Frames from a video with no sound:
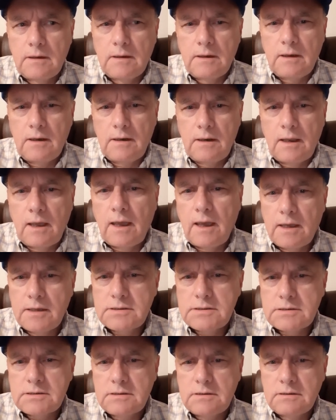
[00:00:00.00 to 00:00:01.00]
and
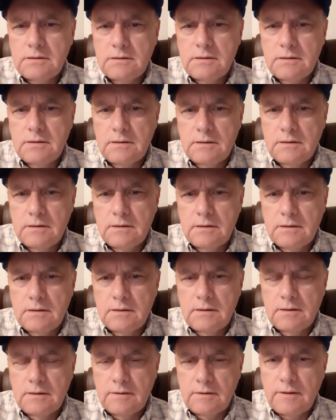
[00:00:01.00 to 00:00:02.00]
ask
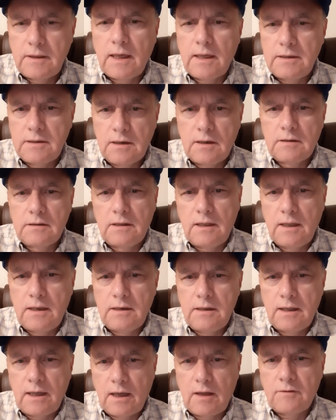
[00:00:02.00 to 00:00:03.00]
that young
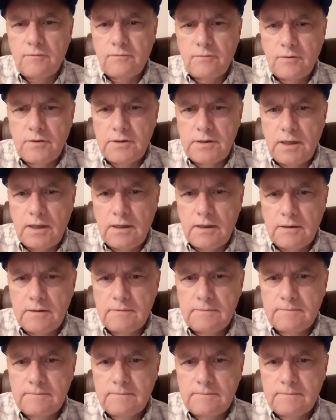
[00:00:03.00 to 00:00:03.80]
lady out for a date.